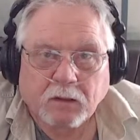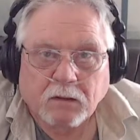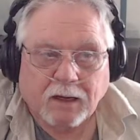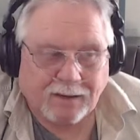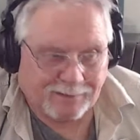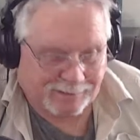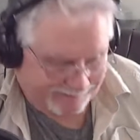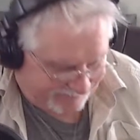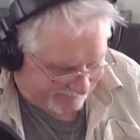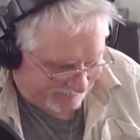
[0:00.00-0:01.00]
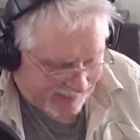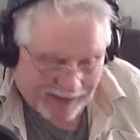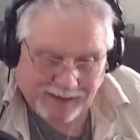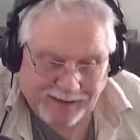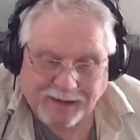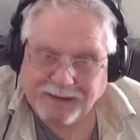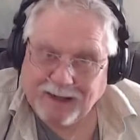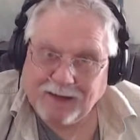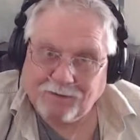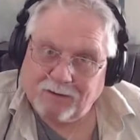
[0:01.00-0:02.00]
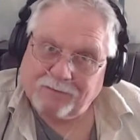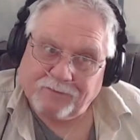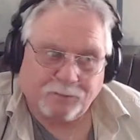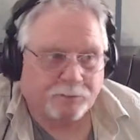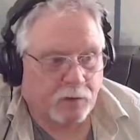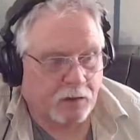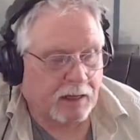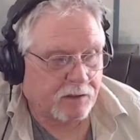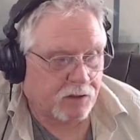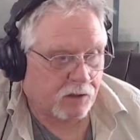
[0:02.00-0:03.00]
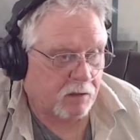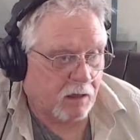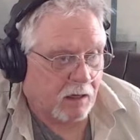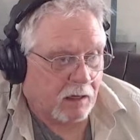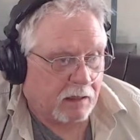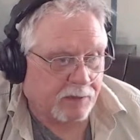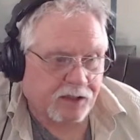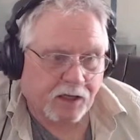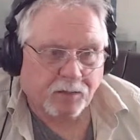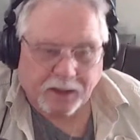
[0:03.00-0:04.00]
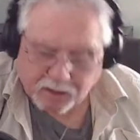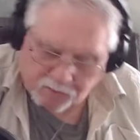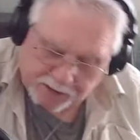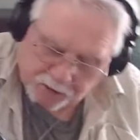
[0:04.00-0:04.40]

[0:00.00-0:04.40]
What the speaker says: I did have a lot of fun. Okay, so let me say goodbye to the radio